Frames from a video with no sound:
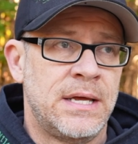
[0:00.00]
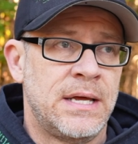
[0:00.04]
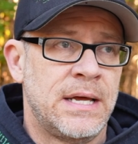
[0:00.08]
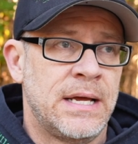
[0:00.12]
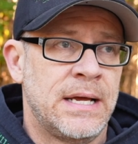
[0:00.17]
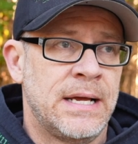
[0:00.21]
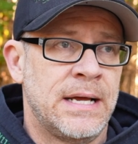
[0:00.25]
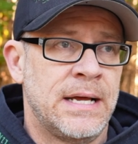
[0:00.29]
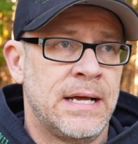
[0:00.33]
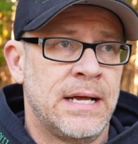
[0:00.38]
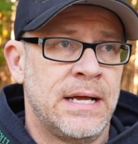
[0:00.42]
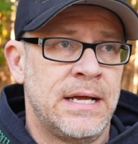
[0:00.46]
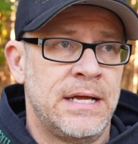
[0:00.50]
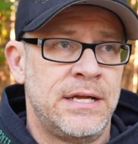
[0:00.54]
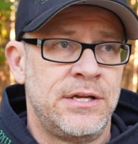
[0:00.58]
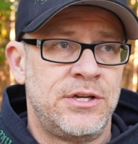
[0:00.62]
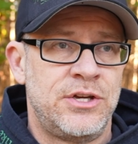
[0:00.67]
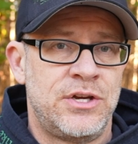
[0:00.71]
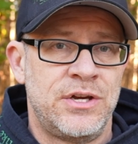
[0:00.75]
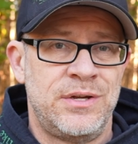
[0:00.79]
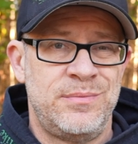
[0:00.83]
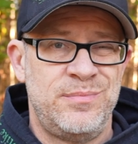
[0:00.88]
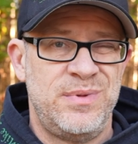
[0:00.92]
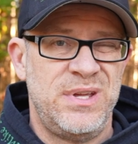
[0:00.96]
it
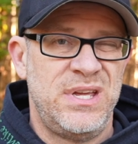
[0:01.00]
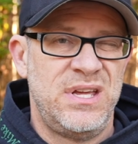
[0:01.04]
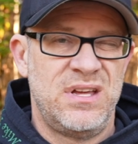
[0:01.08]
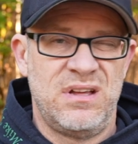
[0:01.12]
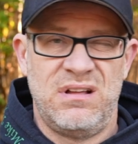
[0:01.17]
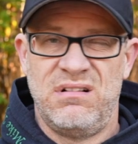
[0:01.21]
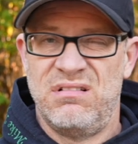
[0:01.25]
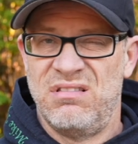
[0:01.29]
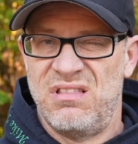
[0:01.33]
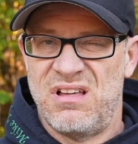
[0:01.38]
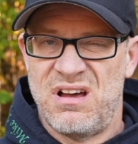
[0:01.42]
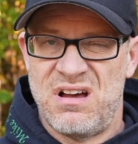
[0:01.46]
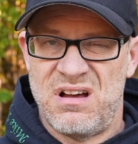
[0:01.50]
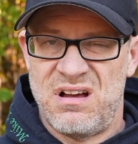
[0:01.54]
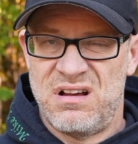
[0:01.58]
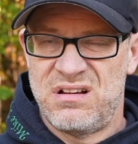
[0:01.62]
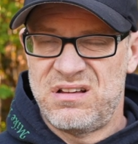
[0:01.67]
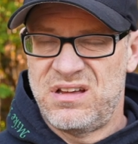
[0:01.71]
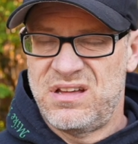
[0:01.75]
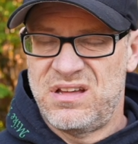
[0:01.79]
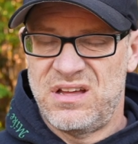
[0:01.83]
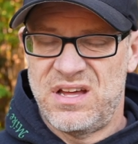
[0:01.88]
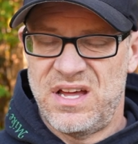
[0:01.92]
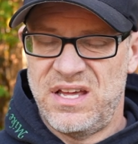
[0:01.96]
could be a Glock,
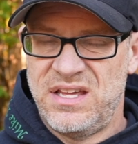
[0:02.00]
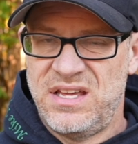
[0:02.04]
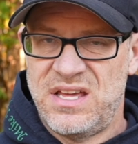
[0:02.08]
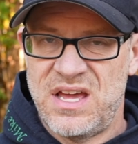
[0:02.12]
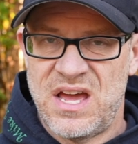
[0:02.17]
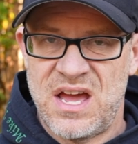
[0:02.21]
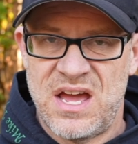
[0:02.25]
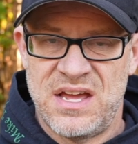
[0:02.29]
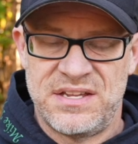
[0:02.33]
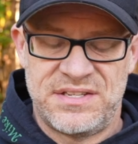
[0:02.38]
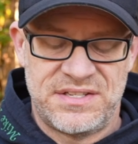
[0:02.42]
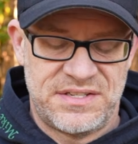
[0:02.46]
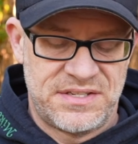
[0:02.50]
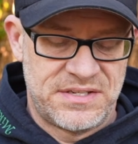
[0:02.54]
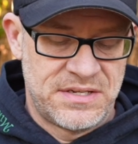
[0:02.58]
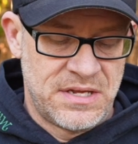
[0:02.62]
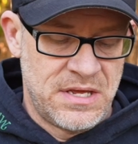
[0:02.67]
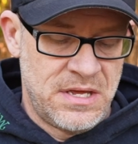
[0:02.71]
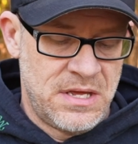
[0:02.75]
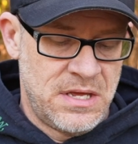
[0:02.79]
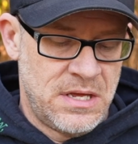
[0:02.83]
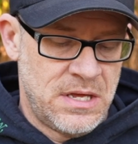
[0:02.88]
I guess.